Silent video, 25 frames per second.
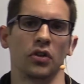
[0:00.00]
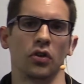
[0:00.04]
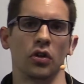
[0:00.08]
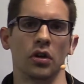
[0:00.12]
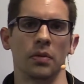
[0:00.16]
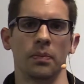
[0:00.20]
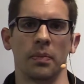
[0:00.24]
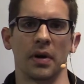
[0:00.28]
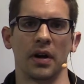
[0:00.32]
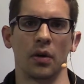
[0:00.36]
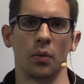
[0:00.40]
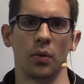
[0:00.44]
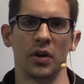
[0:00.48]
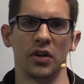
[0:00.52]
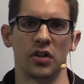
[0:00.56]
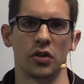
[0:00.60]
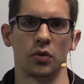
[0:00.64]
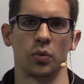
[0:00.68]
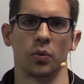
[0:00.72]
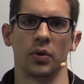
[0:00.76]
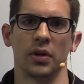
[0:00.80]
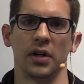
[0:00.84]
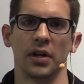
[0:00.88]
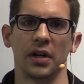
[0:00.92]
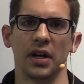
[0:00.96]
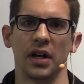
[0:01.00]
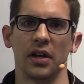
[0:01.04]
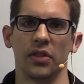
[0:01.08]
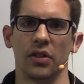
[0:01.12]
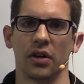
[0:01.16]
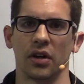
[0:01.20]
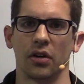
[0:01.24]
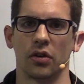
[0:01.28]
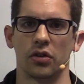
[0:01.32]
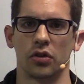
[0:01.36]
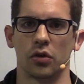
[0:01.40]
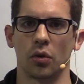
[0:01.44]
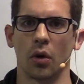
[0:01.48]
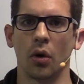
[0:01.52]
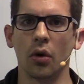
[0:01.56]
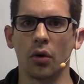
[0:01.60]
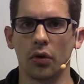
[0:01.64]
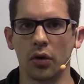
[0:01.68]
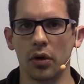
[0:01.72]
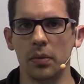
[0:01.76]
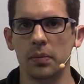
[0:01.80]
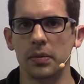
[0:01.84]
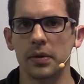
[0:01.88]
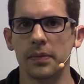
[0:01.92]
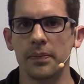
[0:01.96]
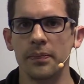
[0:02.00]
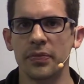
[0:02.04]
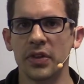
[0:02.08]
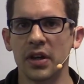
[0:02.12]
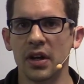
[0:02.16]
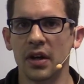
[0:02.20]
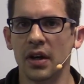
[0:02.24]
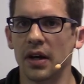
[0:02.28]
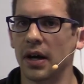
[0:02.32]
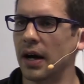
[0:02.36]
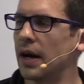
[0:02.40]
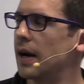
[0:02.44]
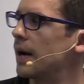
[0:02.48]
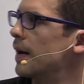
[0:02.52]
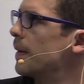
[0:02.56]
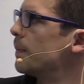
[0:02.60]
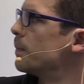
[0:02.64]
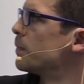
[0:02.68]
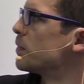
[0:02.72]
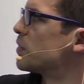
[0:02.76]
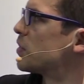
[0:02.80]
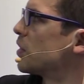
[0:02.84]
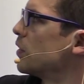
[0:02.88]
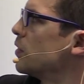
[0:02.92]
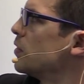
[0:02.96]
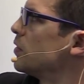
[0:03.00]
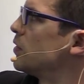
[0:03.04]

group and which were in the control group. So